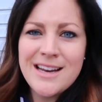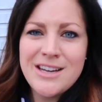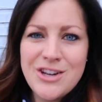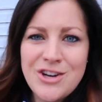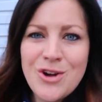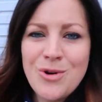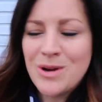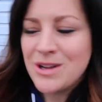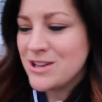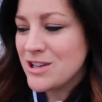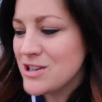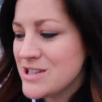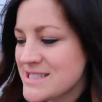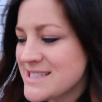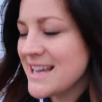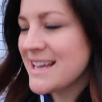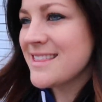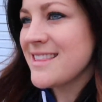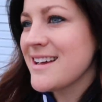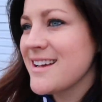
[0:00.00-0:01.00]
And you know, it
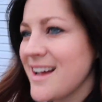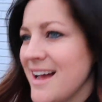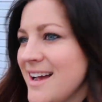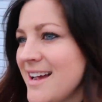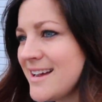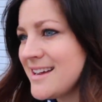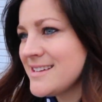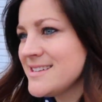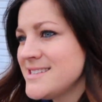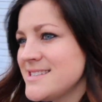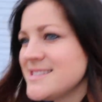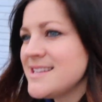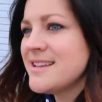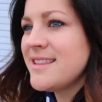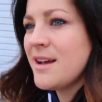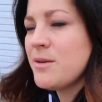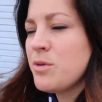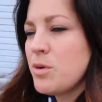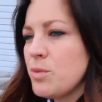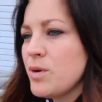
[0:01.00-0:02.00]
looks like the guys
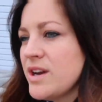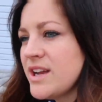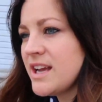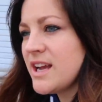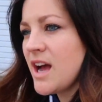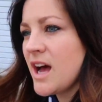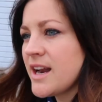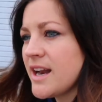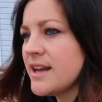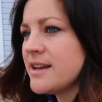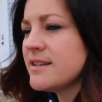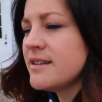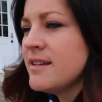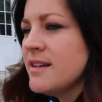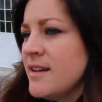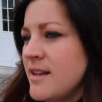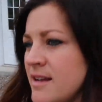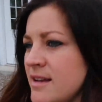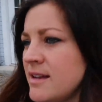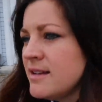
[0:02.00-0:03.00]
that were working on it
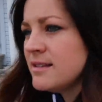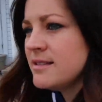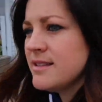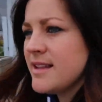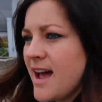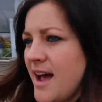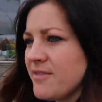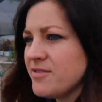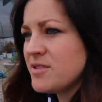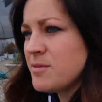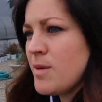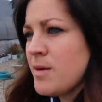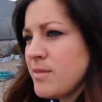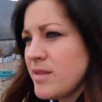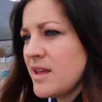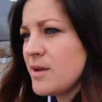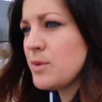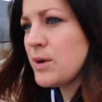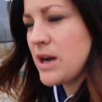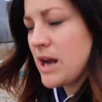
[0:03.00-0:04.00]
left.
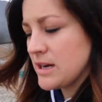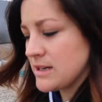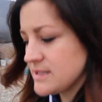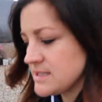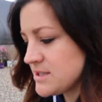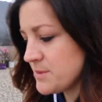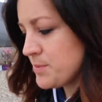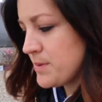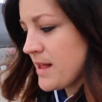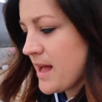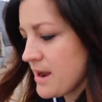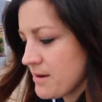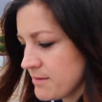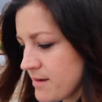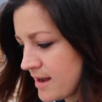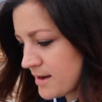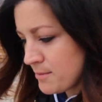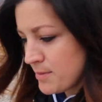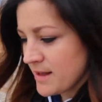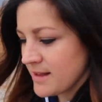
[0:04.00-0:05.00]
Maybe they went on a supply
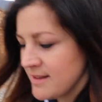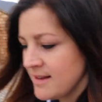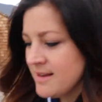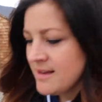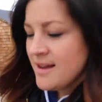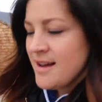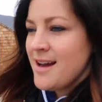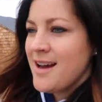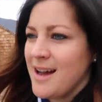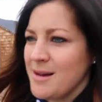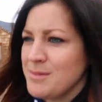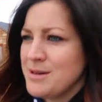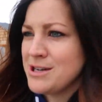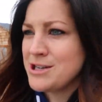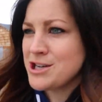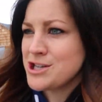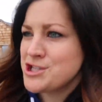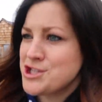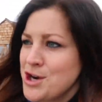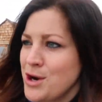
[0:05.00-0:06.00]
run, but I'm
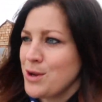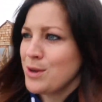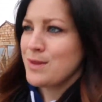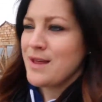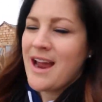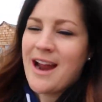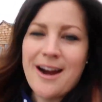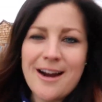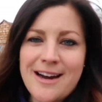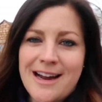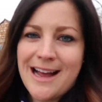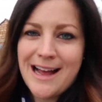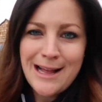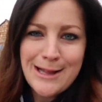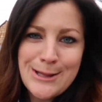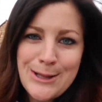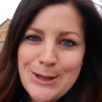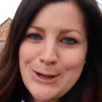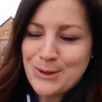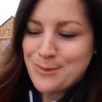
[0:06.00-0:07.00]
gonna just show you the area
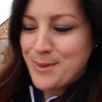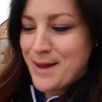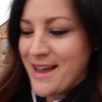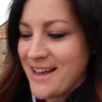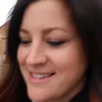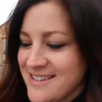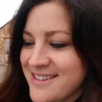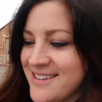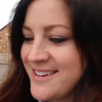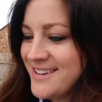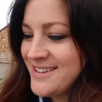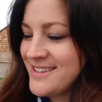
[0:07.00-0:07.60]
a little bit.